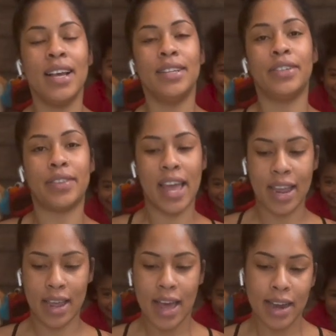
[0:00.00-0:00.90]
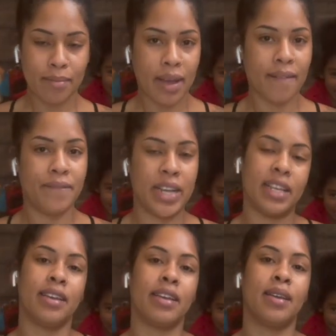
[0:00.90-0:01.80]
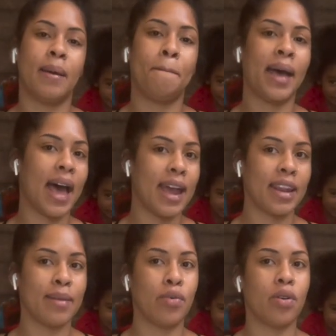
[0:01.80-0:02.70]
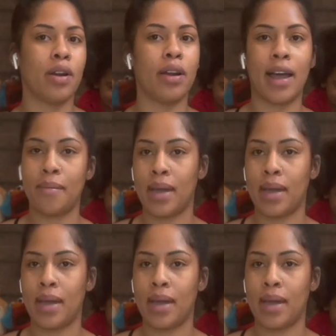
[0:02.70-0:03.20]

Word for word: So thank God I'm not feeling bad anymore. I'm